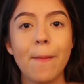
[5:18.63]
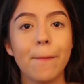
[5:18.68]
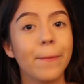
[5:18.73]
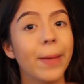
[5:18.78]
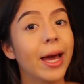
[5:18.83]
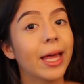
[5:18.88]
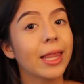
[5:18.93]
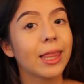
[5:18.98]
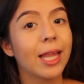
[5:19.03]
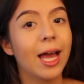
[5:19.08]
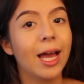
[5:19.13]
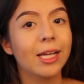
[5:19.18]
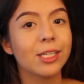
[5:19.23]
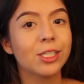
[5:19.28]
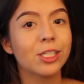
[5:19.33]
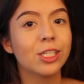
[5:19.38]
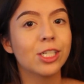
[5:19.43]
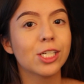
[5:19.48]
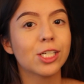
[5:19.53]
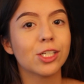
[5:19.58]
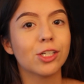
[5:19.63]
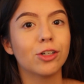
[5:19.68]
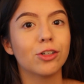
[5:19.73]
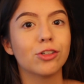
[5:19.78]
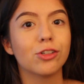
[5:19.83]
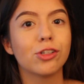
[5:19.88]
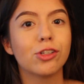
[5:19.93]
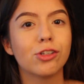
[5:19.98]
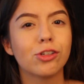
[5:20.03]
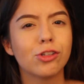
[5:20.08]
my lashes
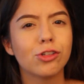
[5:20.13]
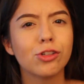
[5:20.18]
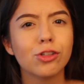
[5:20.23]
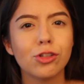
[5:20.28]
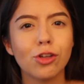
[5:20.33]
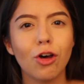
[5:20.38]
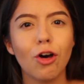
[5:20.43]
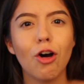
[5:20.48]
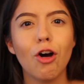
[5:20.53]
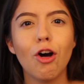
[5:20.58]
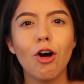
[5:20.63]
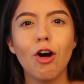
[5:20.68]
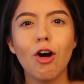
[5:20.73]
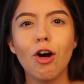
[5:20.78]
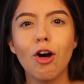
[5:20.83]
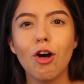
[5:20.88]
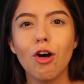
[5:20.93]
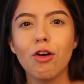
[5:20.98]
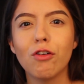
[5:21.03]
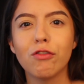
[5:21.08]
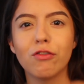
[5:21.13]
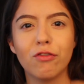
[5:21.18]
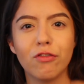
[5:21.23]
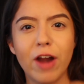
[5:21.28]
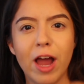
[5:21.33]
are so